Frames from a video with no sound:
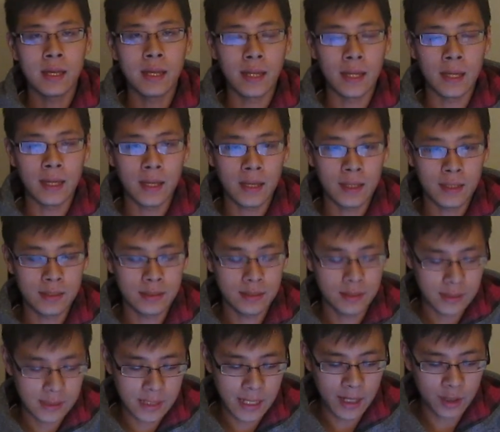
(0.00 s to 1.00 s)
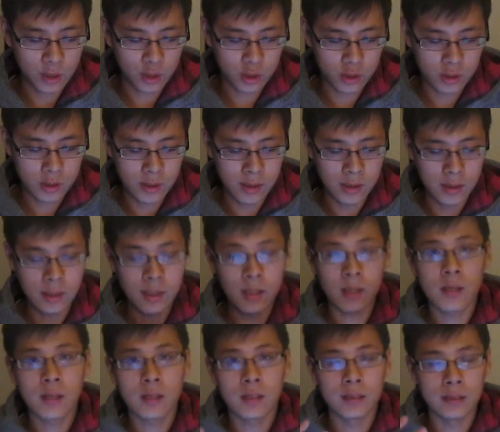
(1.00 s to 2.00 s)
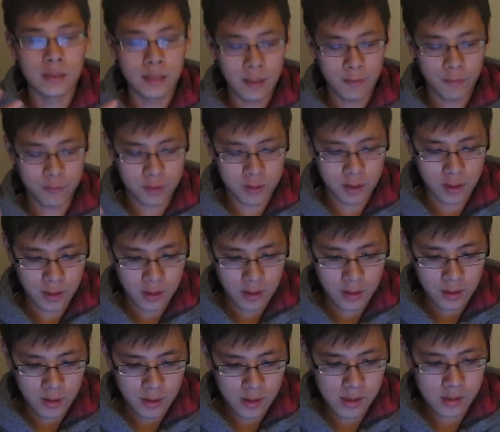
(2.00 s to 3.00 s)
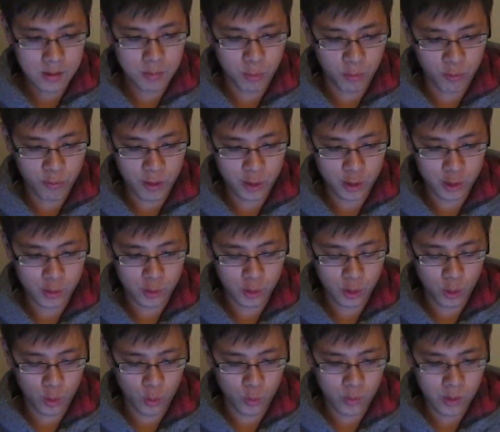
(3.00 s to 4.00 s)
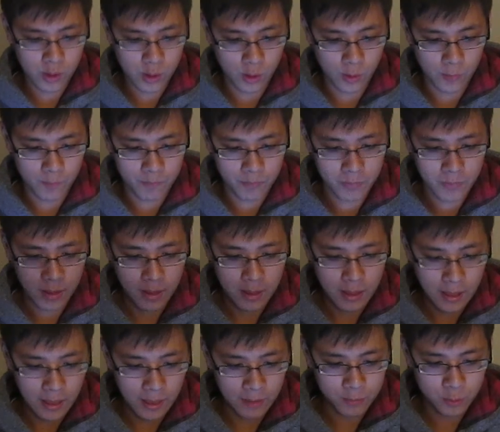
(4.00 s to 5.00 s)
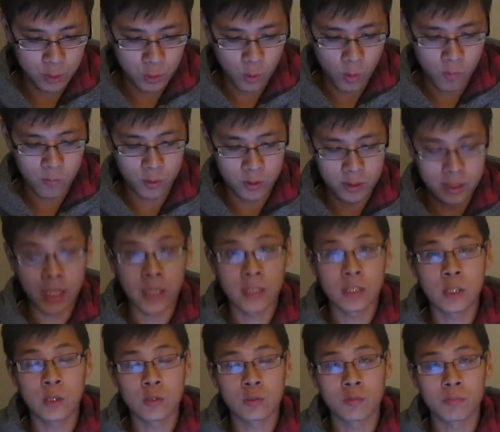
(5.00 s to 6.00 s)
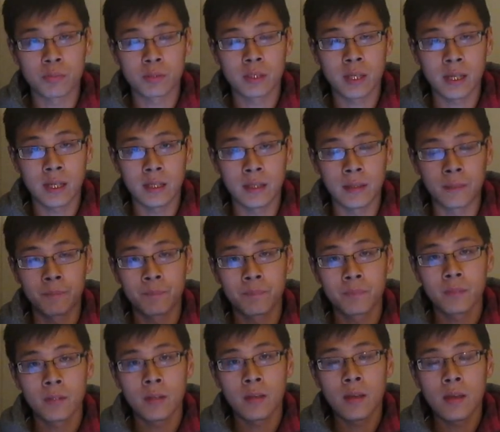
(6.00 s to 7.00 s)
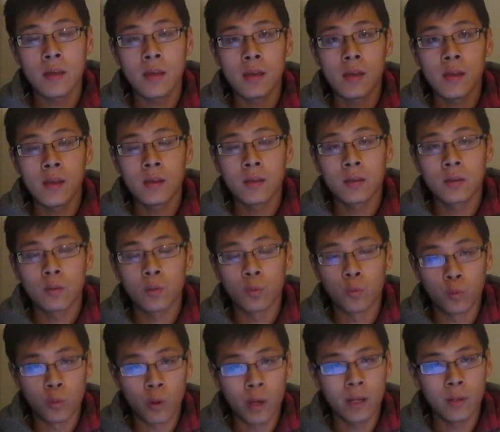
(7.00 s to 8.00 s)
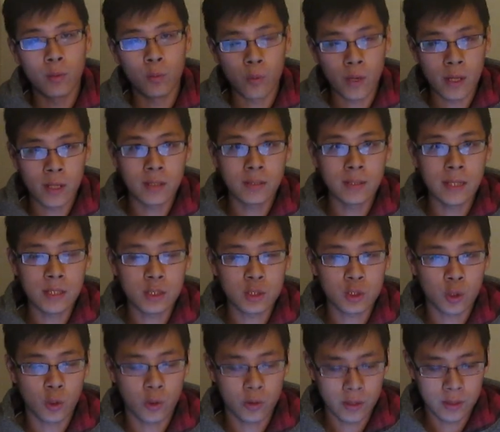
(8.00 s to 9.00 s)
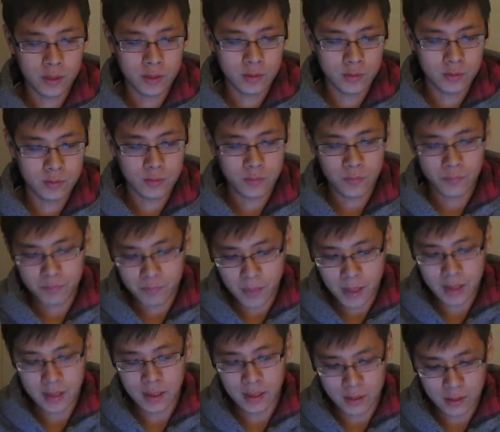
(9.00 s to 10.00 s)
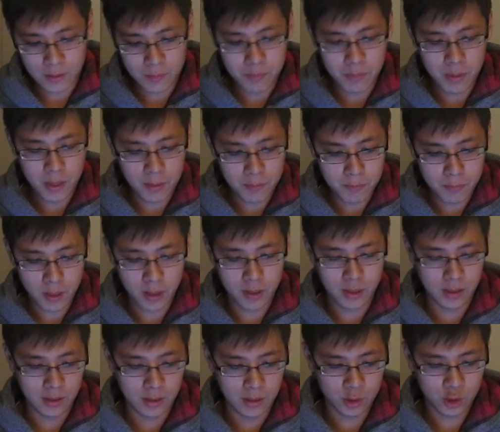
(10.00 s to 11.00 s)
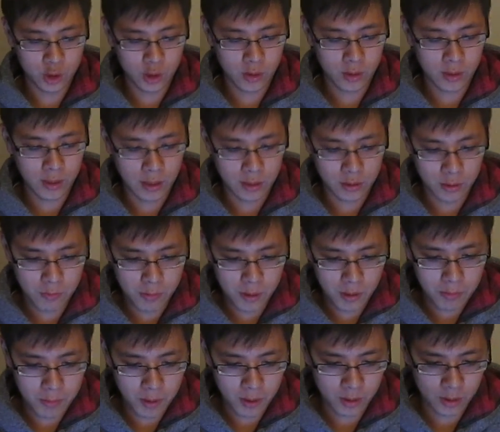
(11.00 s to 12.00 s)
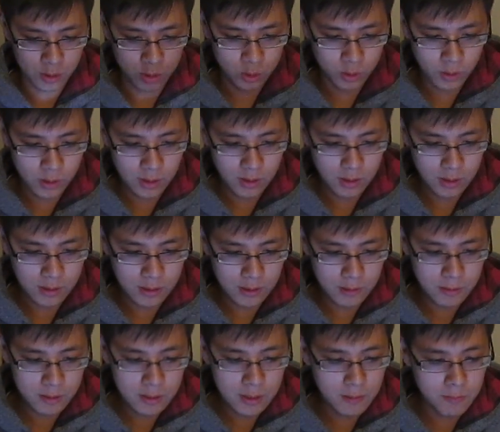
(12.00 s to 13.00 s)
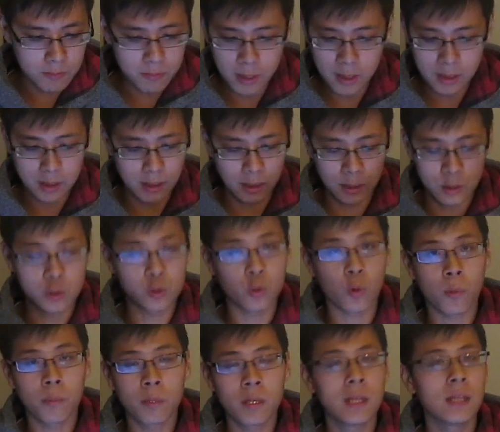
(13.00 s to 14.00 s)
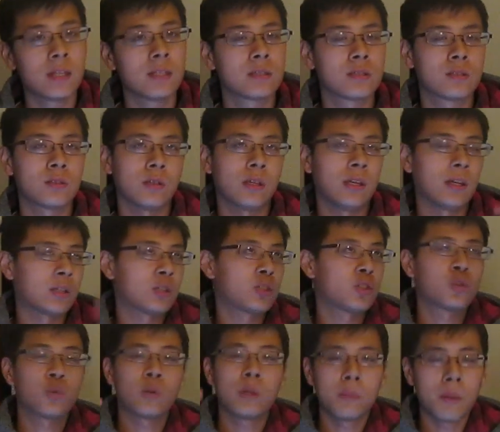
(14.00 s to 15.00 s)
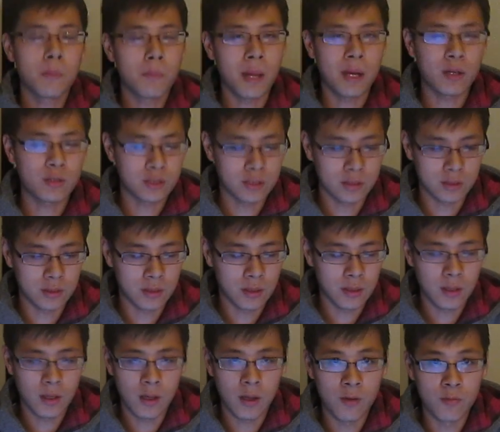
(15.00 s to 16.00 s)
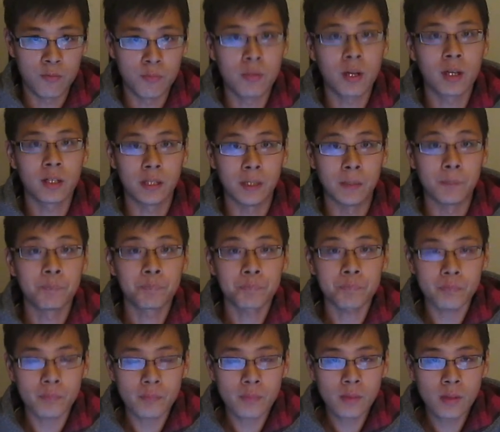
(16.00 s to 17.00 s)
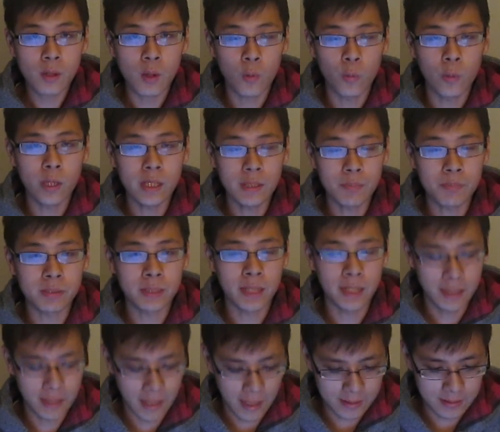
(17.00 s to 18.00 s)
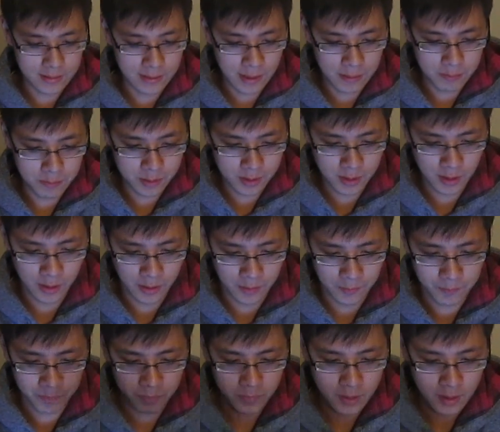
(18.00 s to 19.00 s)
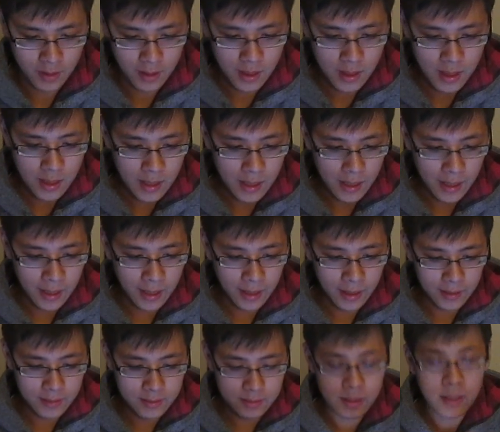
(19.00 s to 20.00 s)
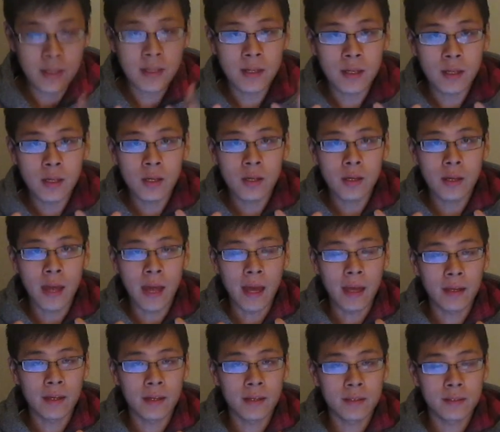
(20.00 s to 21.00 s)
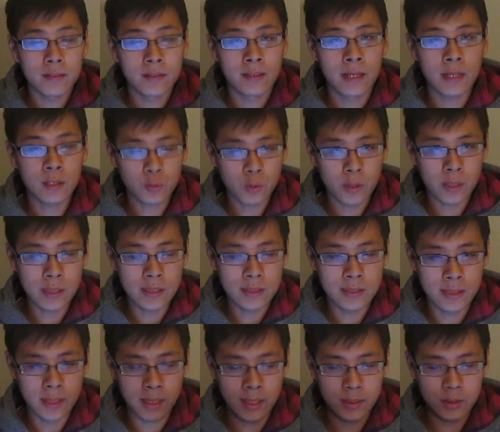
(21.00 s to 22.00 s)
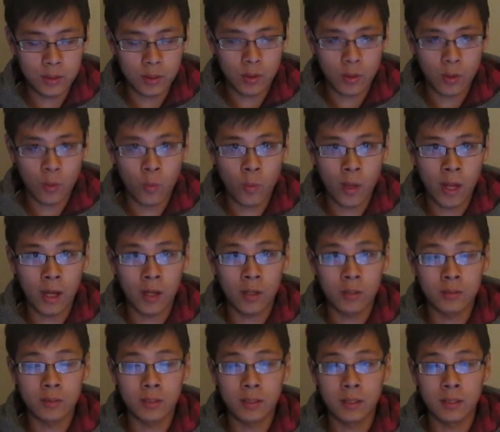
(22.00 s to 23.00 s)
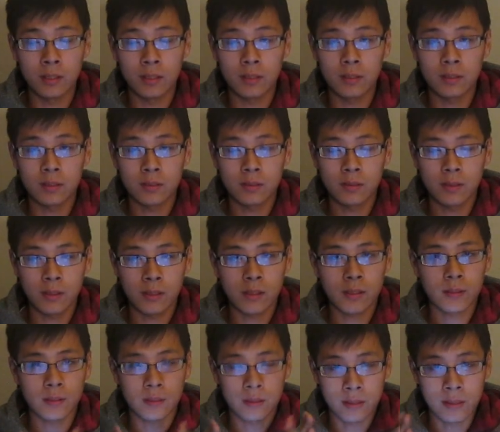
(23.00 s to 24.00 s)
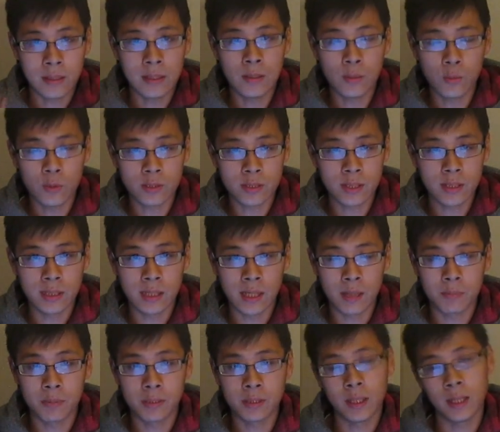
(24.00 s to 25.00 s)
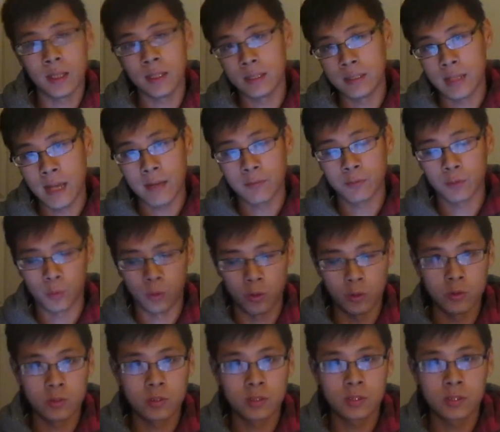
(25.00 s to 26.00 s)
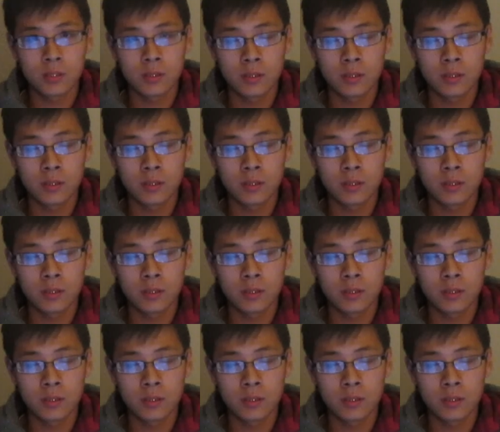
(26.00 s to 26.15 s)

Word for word: And he actually left his professional career after over 10 years of playing right when they started making the big money and shelling out the big money. So he, he didn't make exorbitant, extreme amounts of money when he played at the NBA. And guess what he did while he was in the NBA and afterwards?